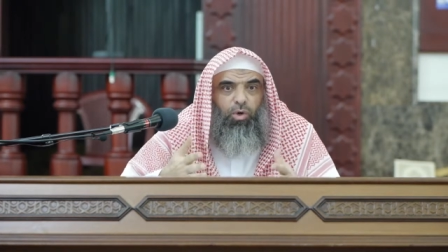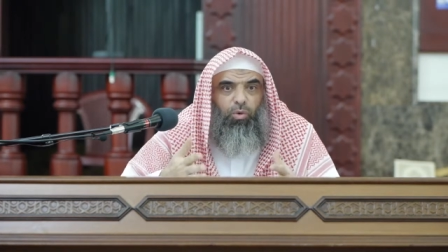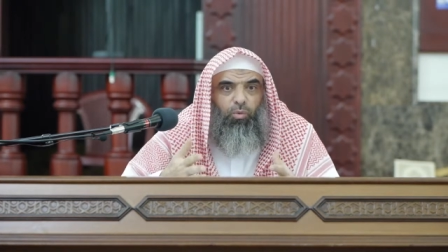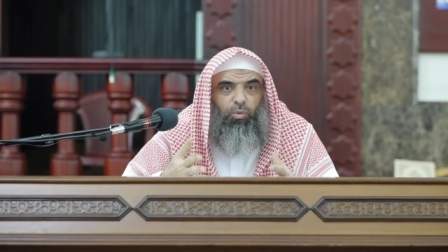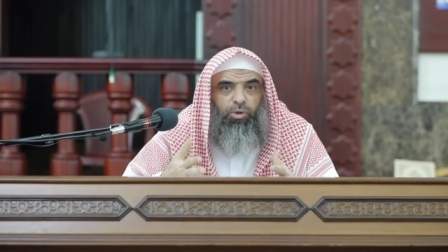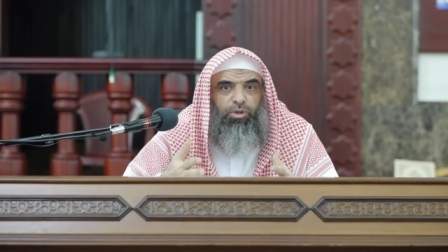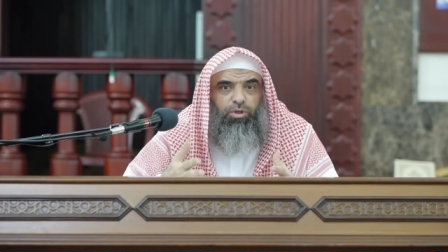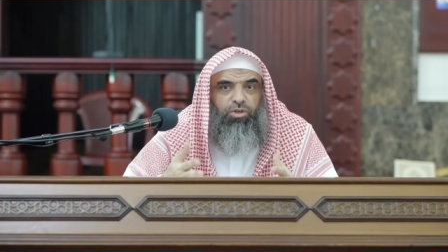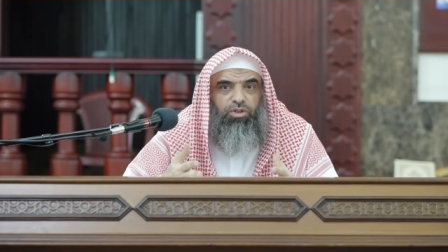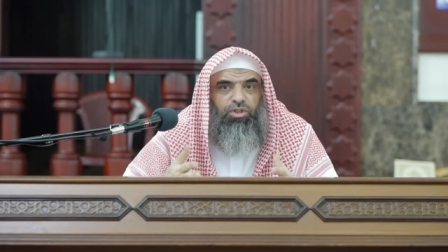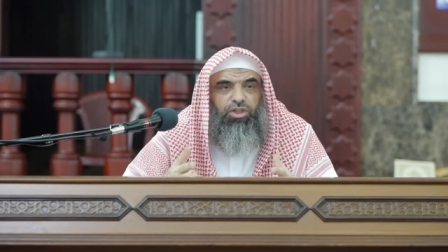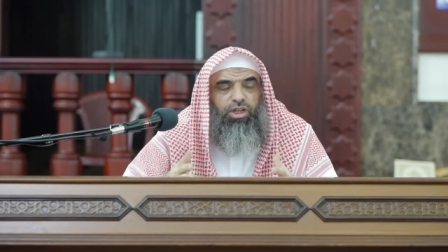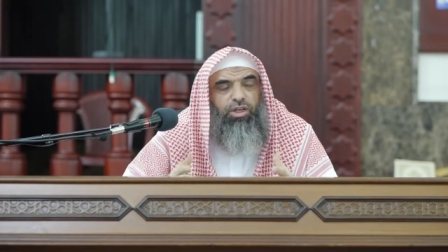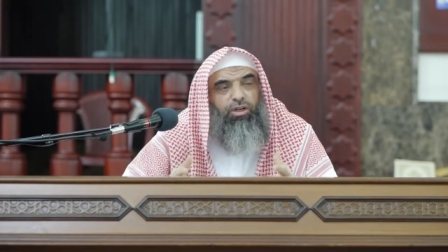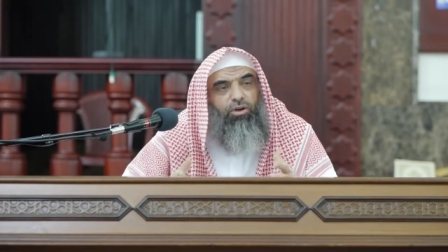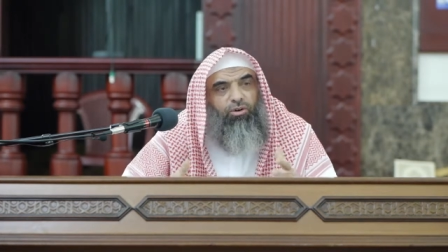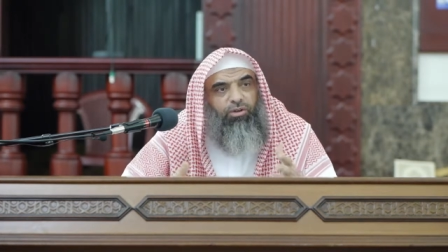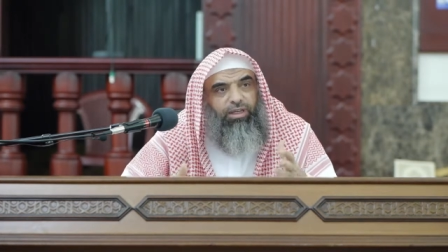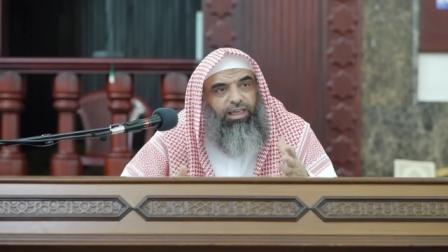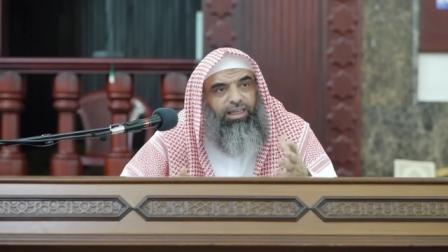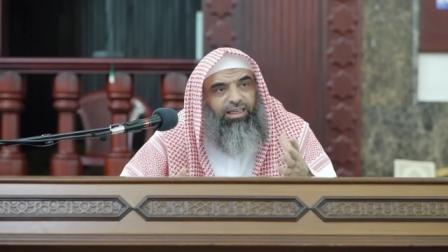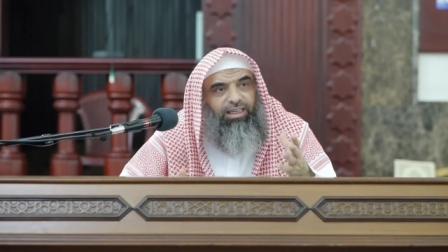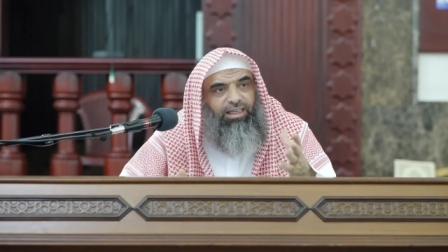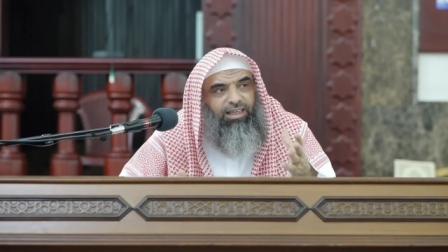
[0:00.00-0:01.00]
when you say,
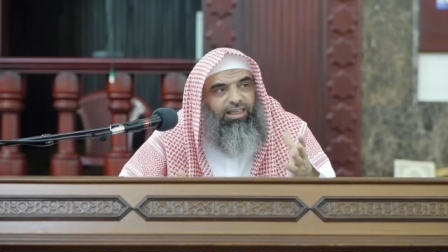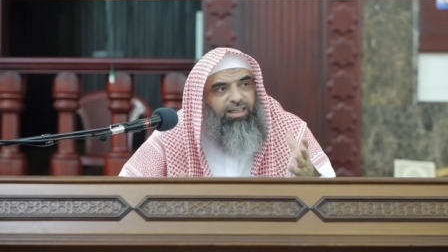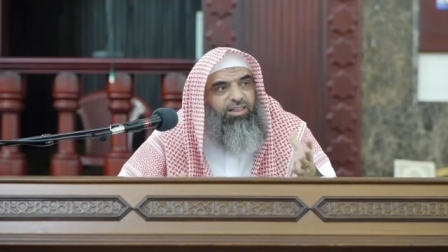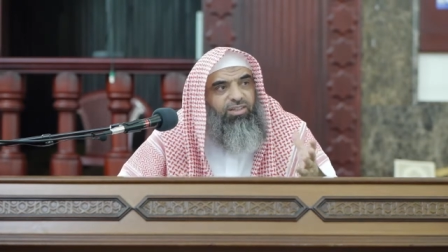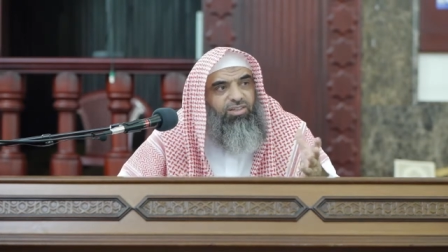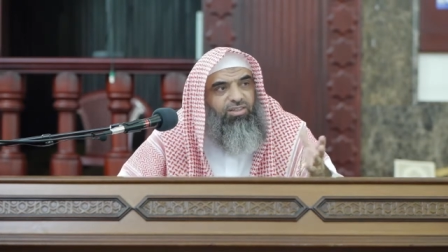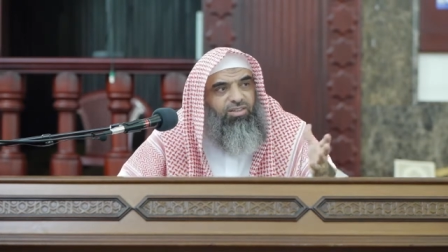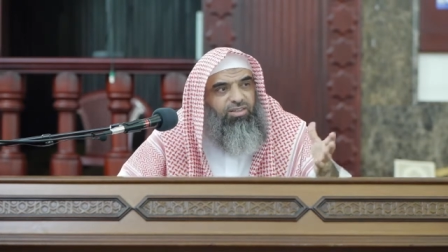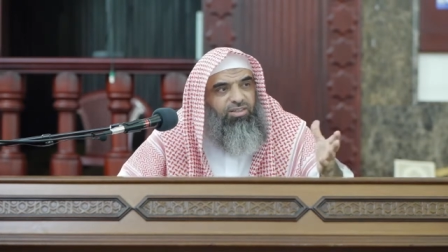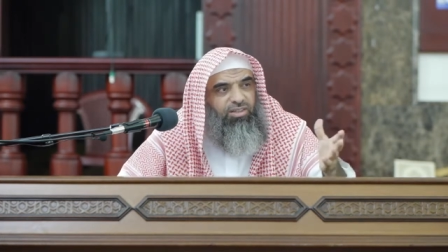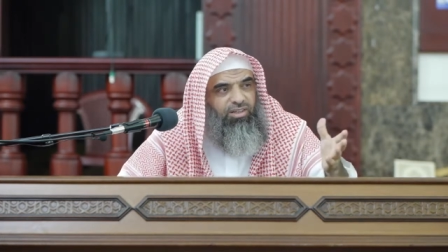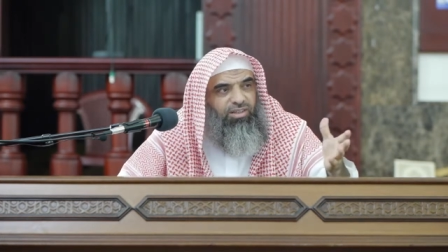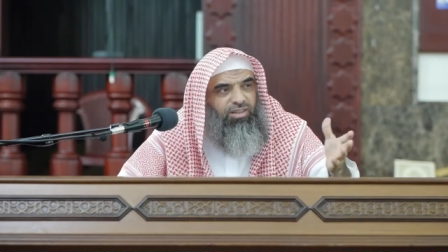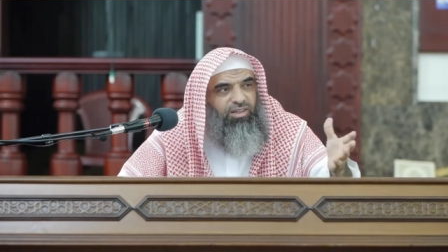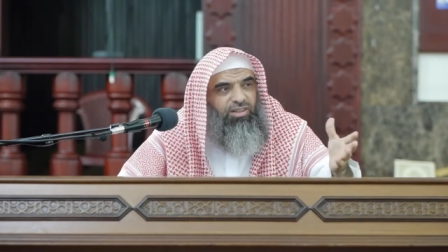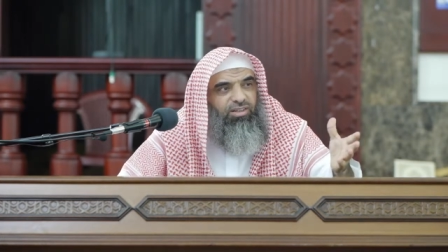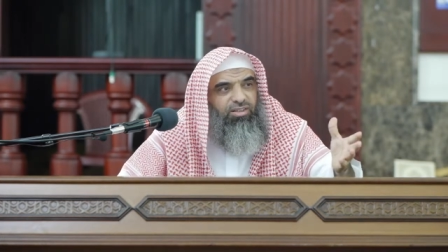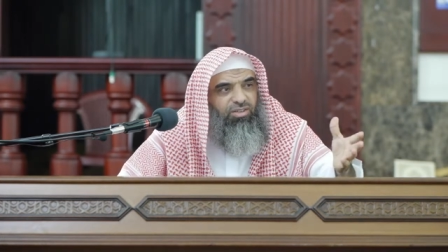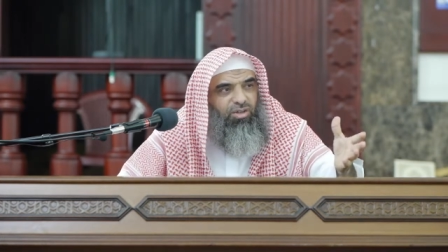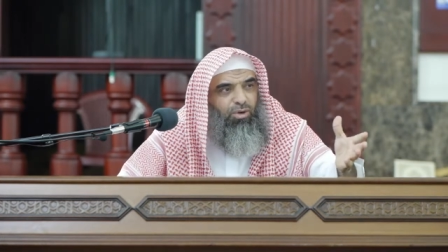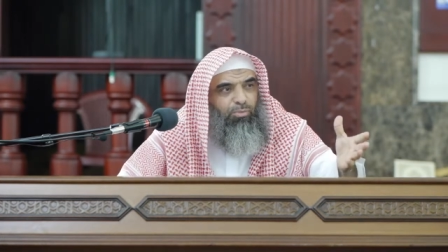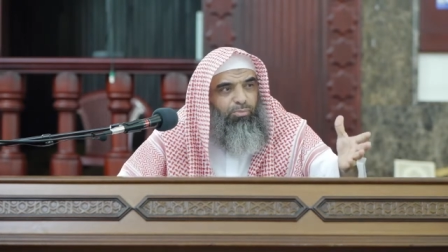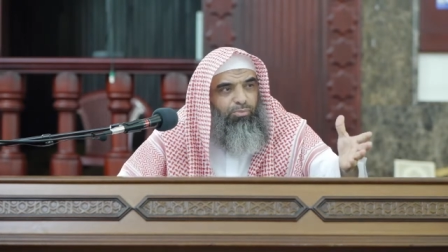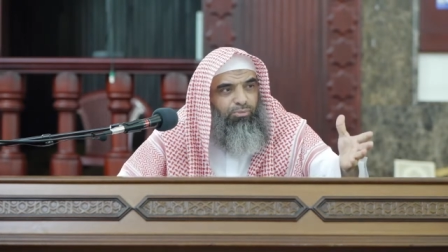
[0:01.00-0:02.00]
okay, he's,
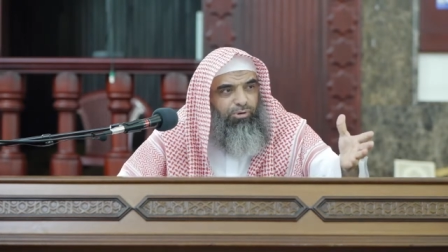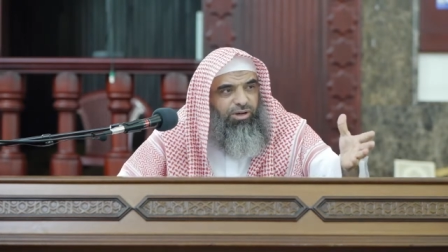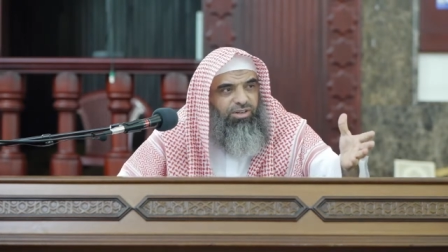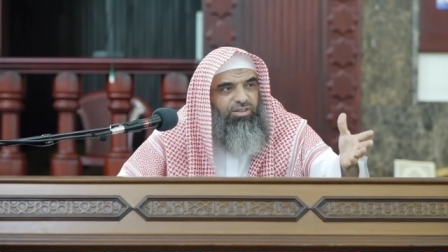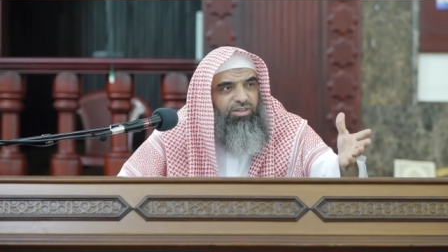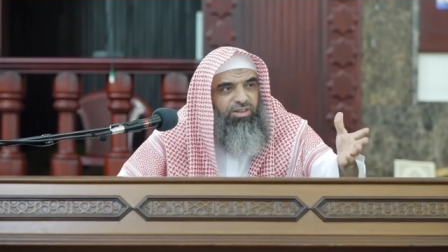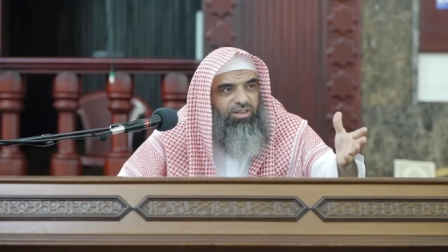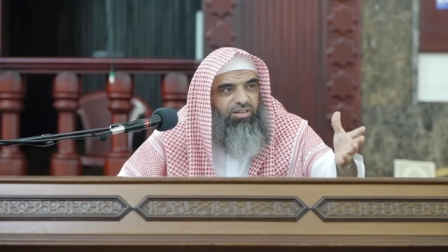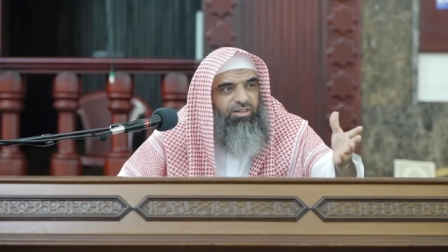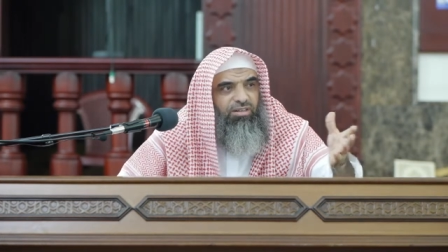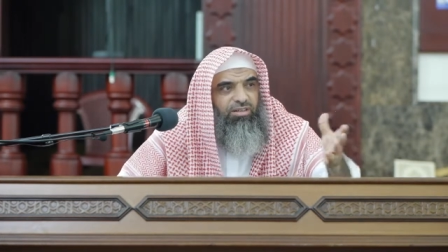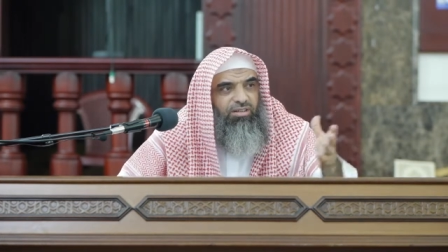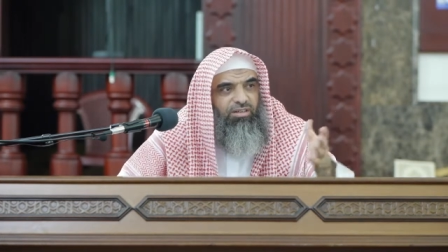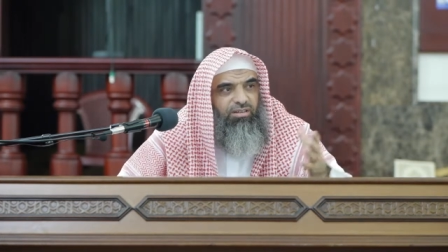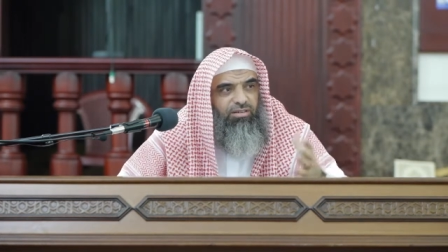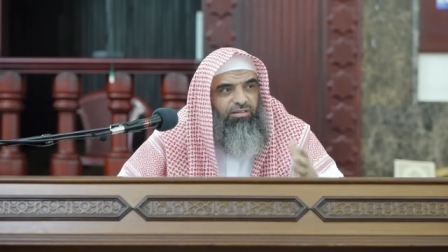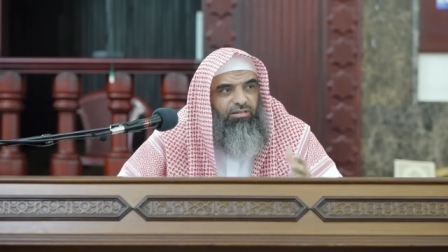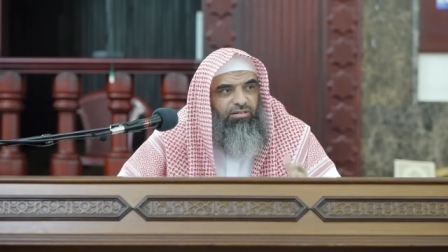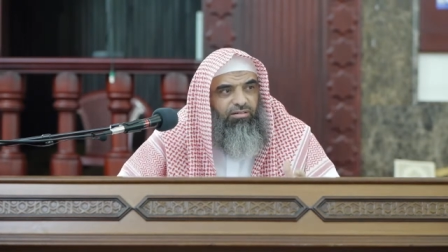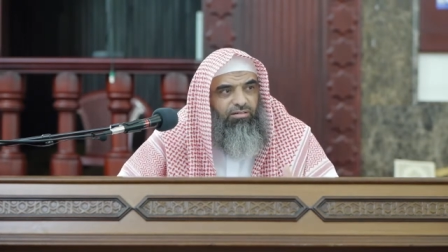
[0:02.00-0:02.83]
he's oppressing